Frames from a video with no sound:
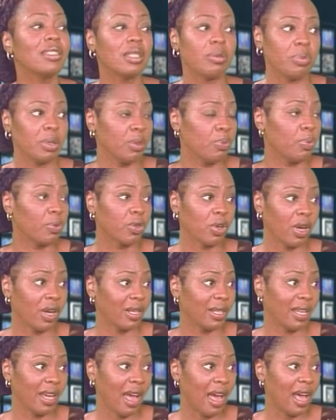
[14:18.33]
to be
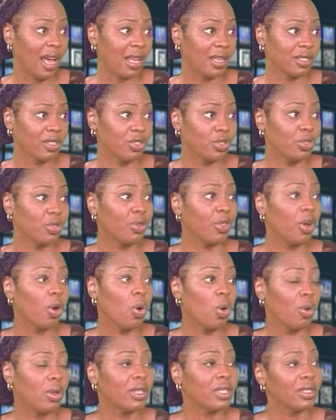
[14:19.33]
broadcast to the
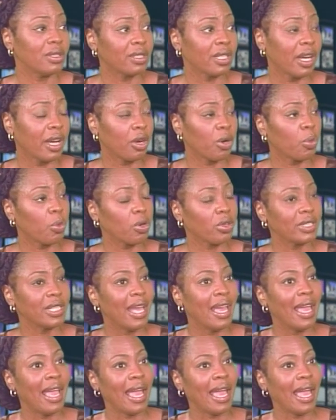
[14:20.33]
whole entire world.